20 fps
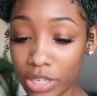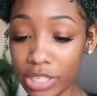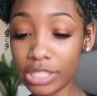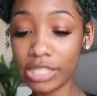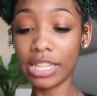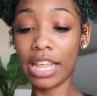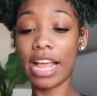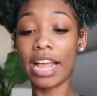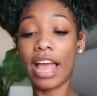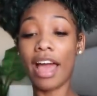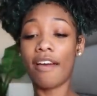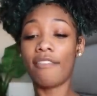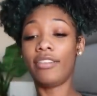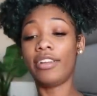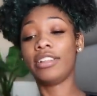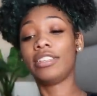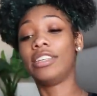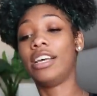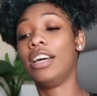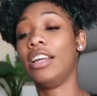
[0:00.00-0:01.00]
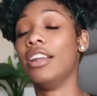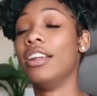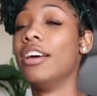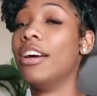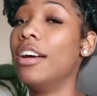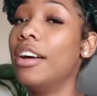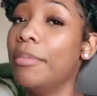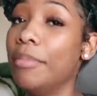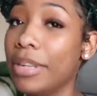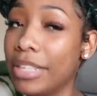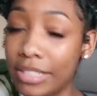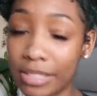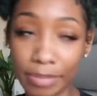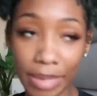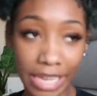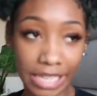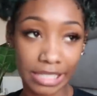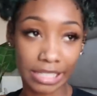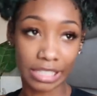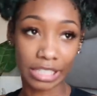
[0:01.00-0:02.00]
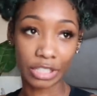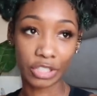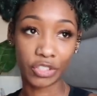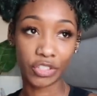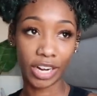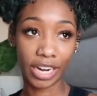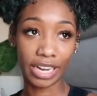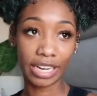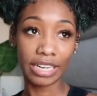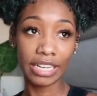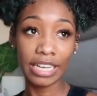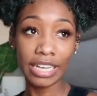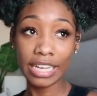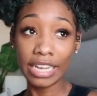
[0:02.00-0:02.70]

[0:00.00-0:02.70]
What is it like having a son? Um, it's amazing, it's great.